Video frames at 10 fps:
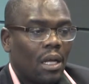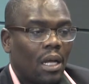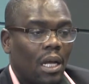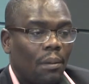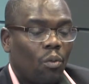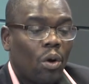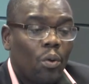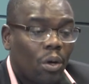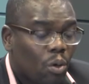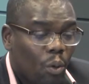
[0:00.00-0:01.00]
When
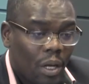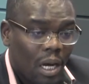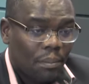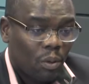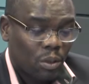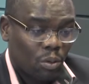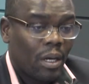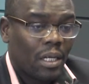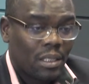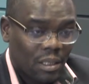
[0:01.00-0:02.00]
we were growing up, there was no
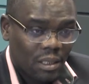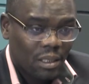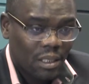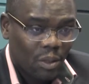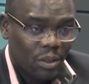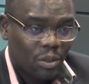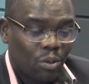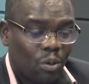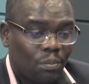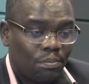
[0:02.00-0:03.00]
electricity. There was
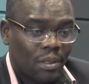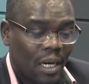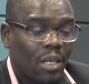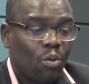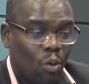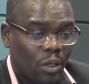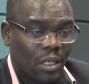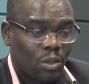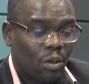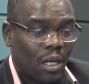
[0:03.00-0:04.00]
no running
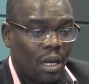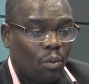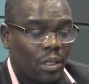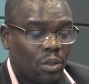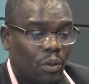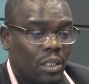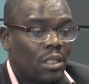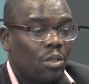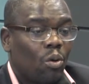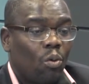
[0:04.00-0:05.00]
water. So in other words, we
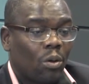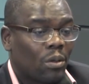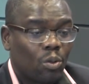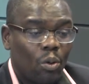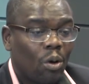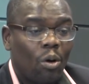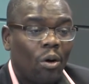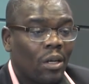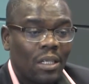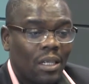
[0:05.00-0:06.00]
didn't know what was going
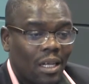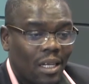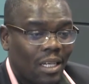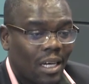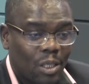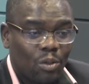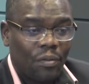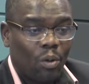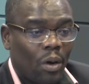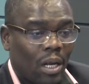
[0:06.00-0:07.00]
on in the rest of
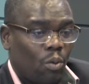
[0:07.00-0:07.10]
the world.